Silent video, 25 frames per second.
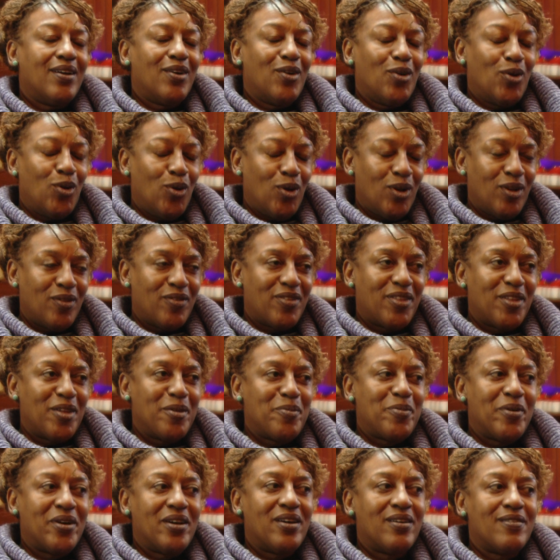All of the
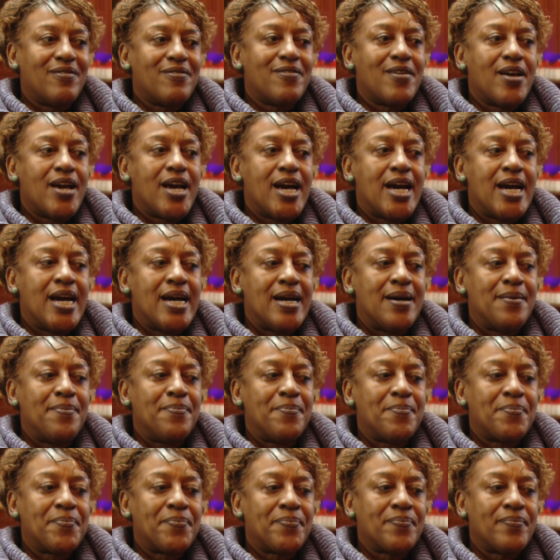above.
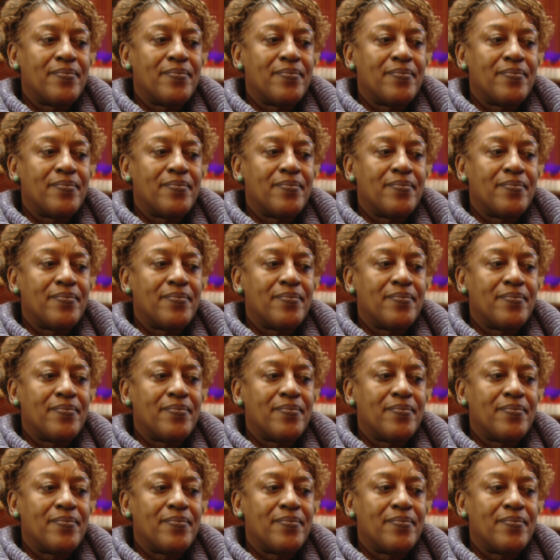I'm